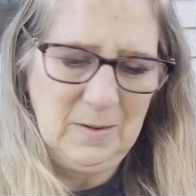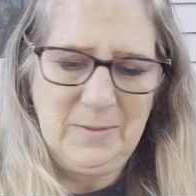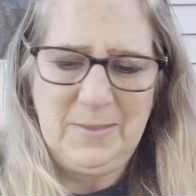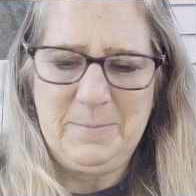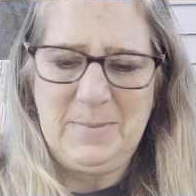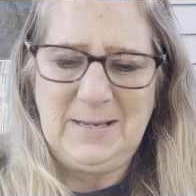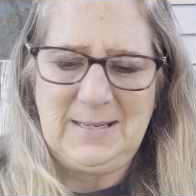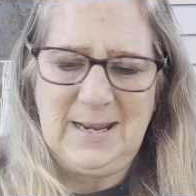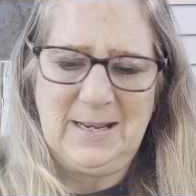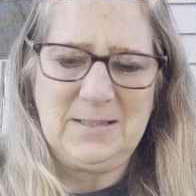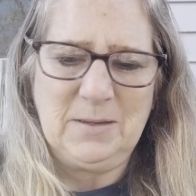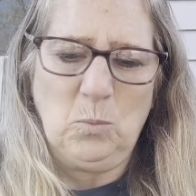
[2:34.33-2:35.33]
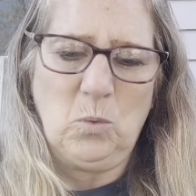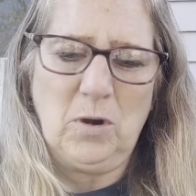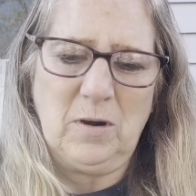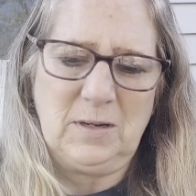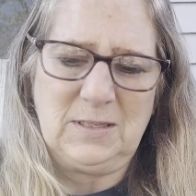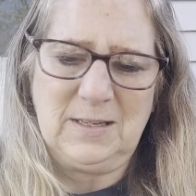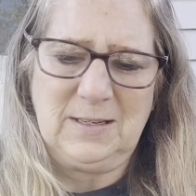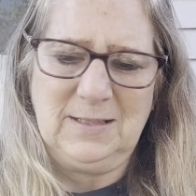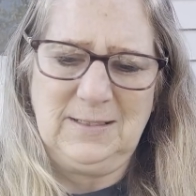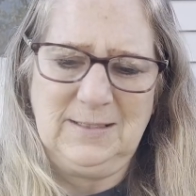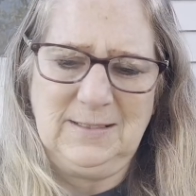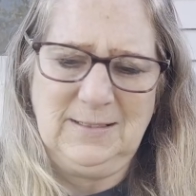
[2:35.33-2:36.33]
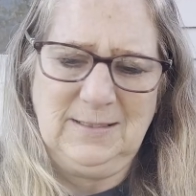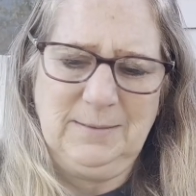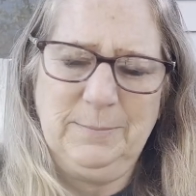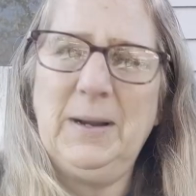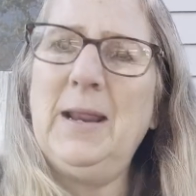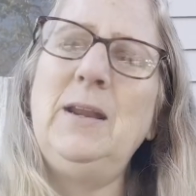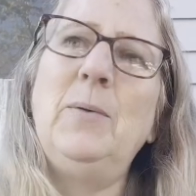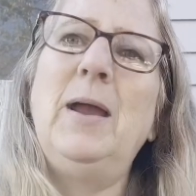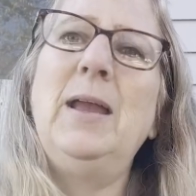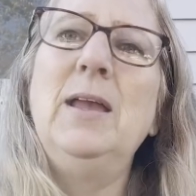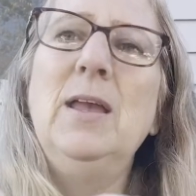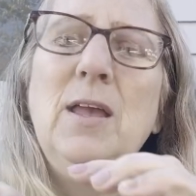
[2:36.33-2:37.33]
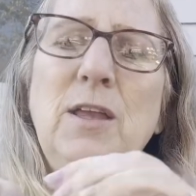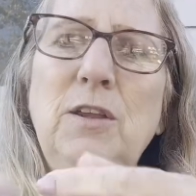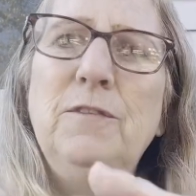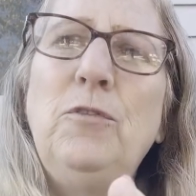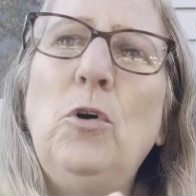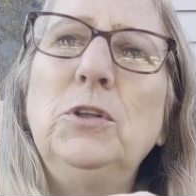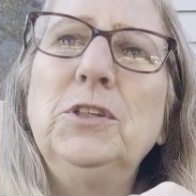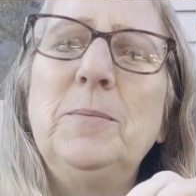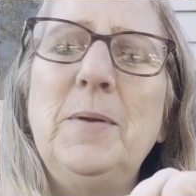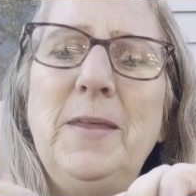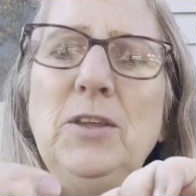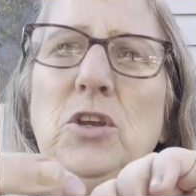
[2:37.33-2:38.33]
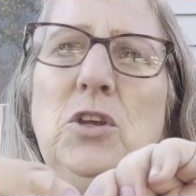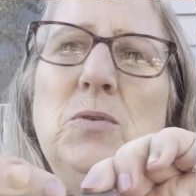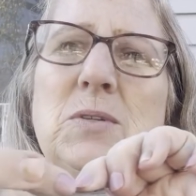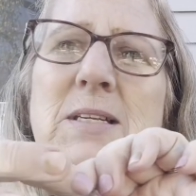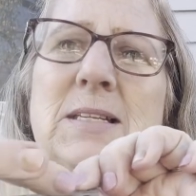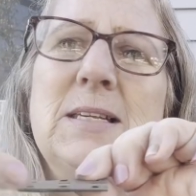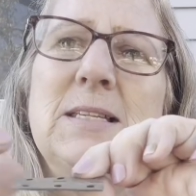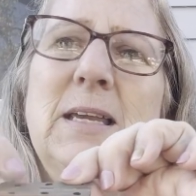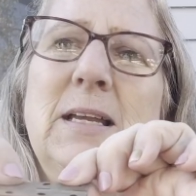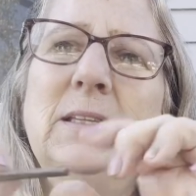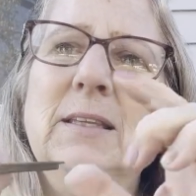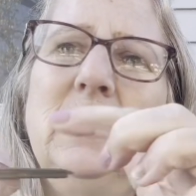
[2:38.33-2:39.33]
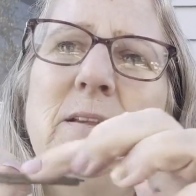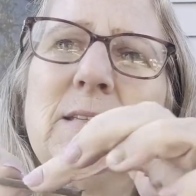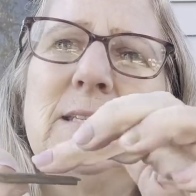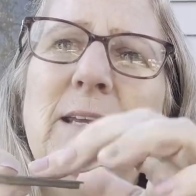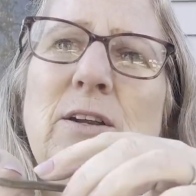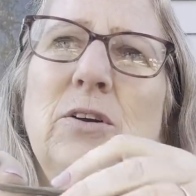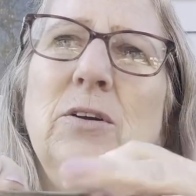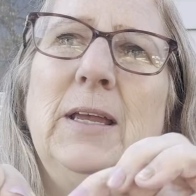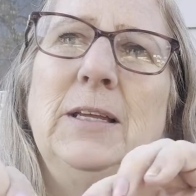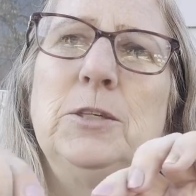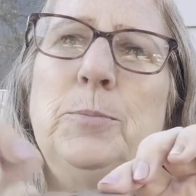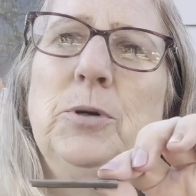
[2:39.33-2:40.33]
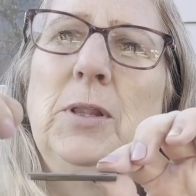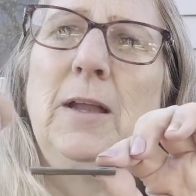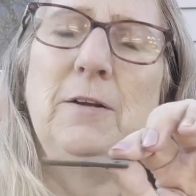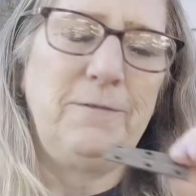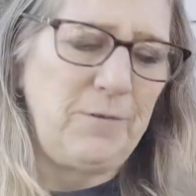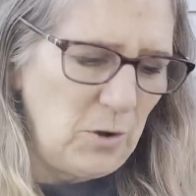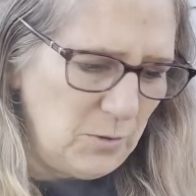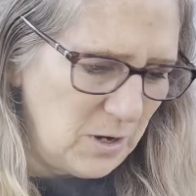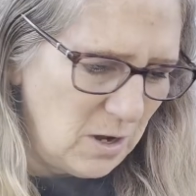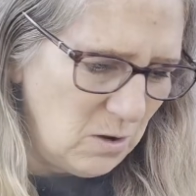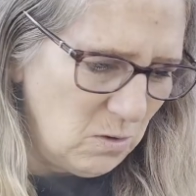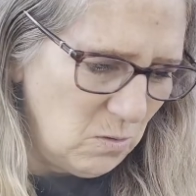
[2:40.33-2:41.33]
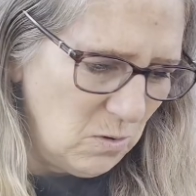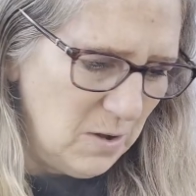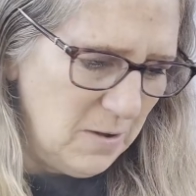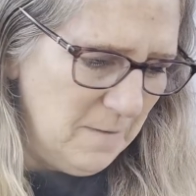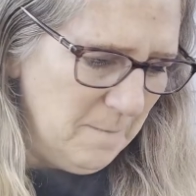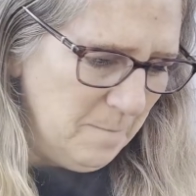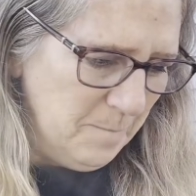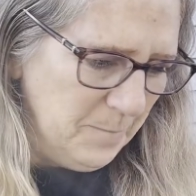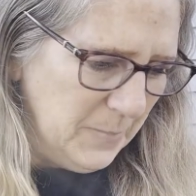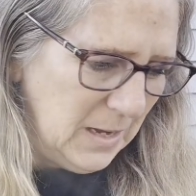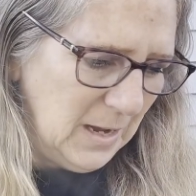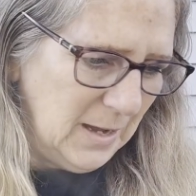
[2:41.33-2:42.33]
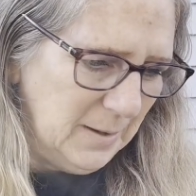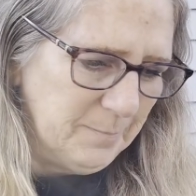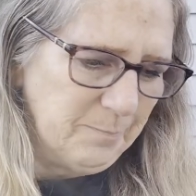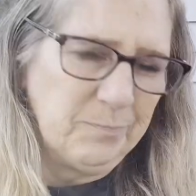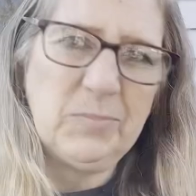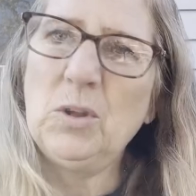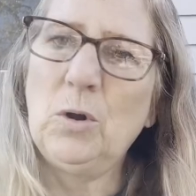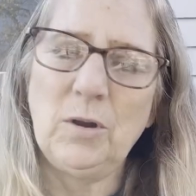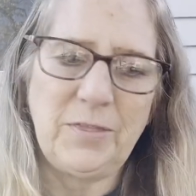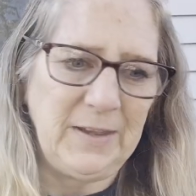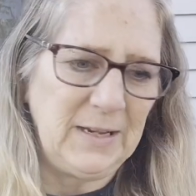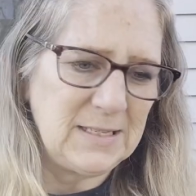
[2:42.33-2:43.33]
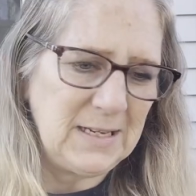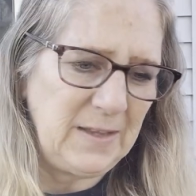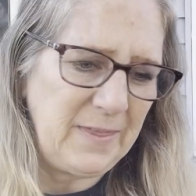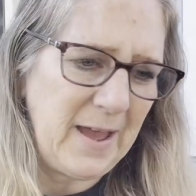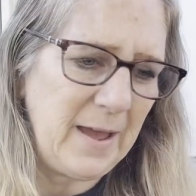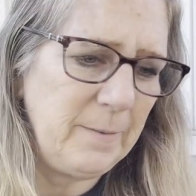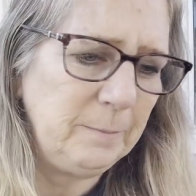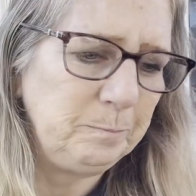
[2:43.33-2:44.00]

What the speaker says: They may take some work to, but anyway, you fold them and then you use this as like a little sitter, like to put like a photo, or things like that.